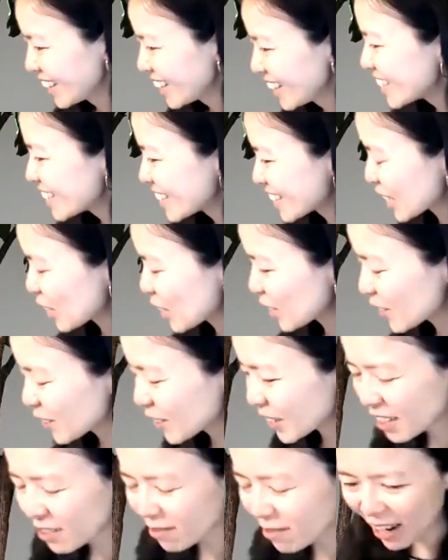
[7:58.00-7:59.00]
So
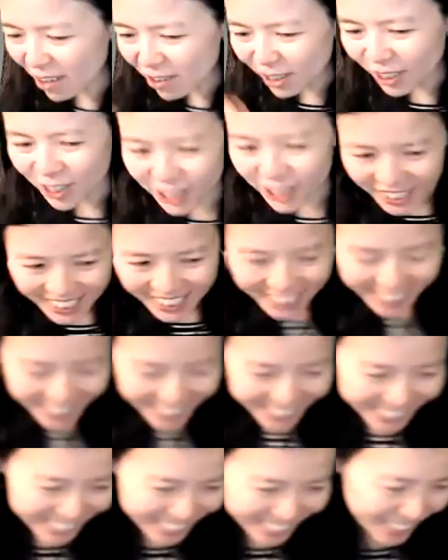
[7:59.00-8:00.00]
if I were
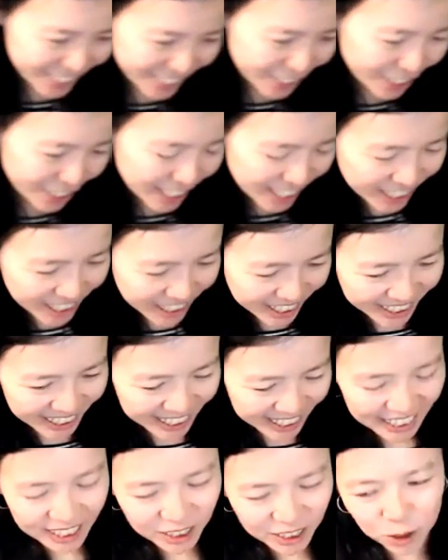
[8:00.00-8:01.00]
translating this question,
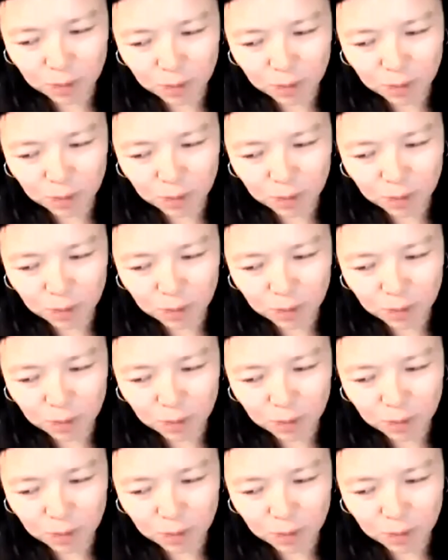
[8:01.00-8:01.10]
then it will